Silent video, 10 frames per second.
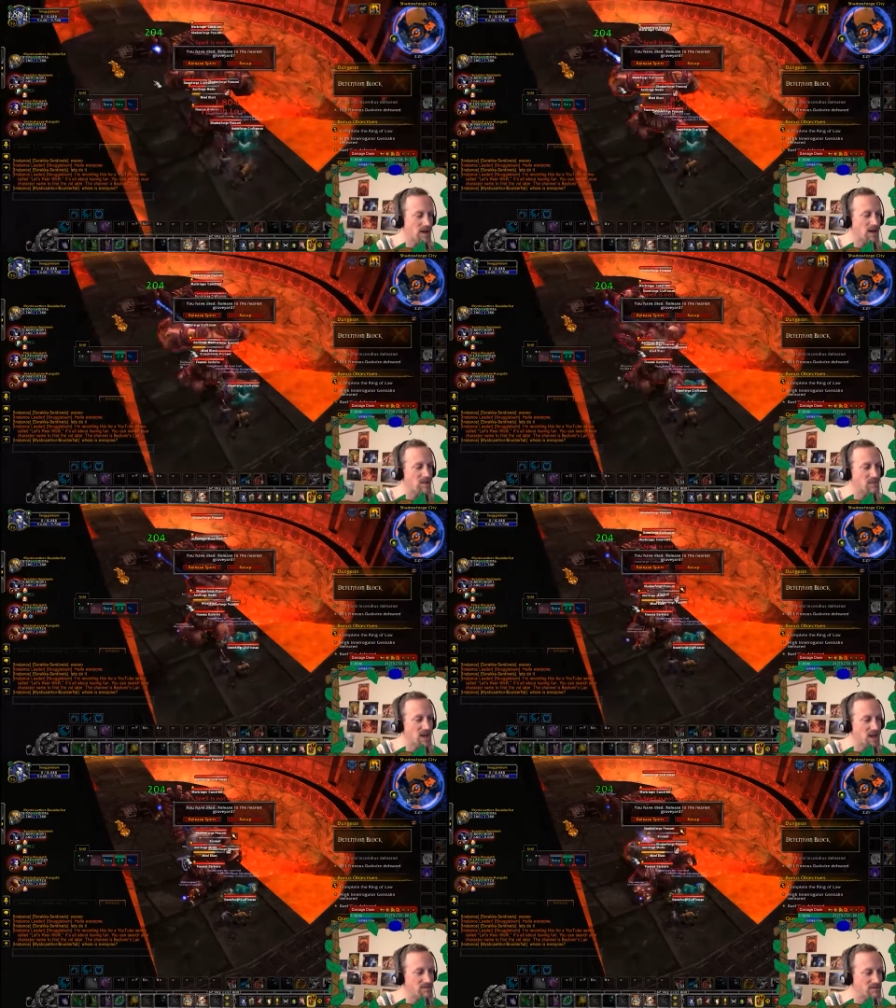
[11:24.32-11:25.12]
Ah,
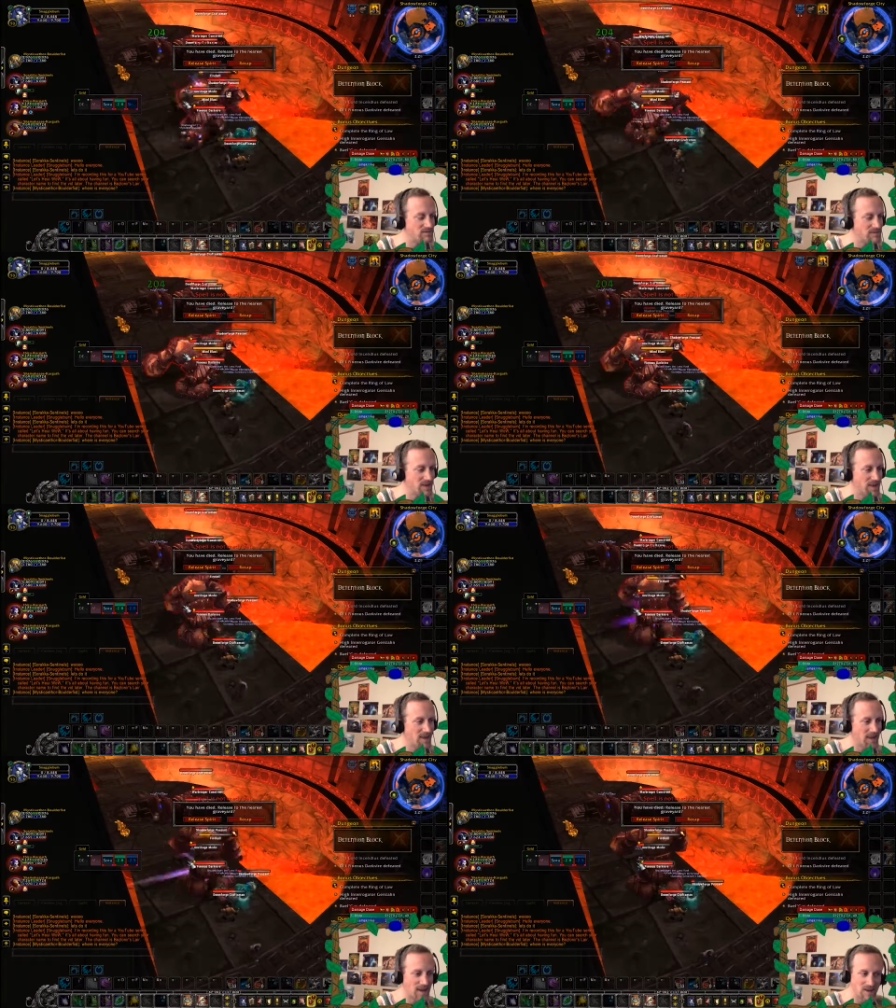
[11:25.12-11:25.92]
man.
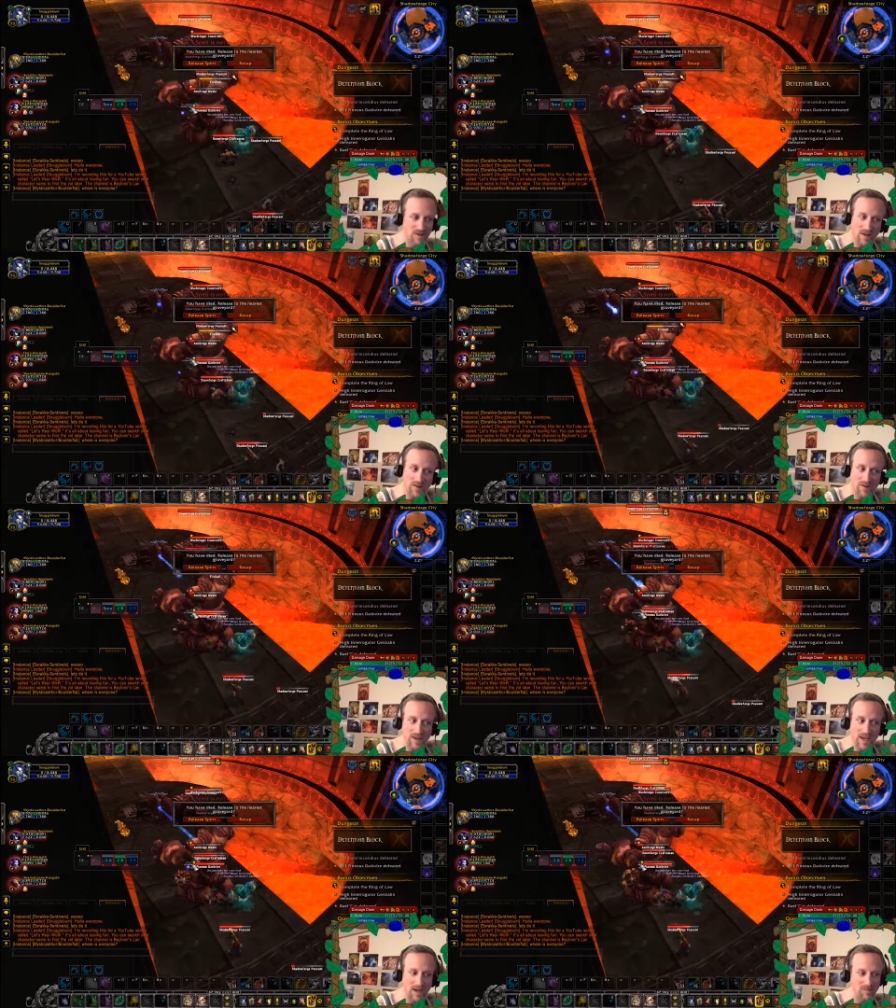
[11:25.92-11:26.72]
I knew that was gonna
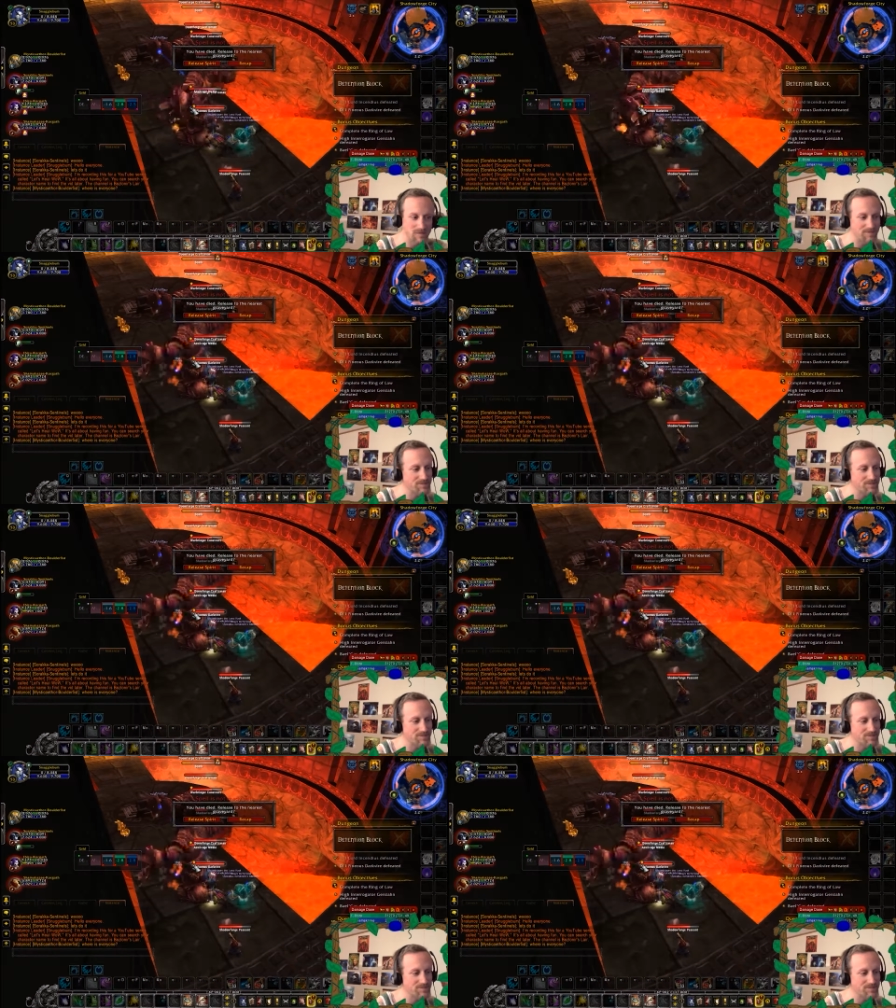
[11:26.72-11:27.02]
happen.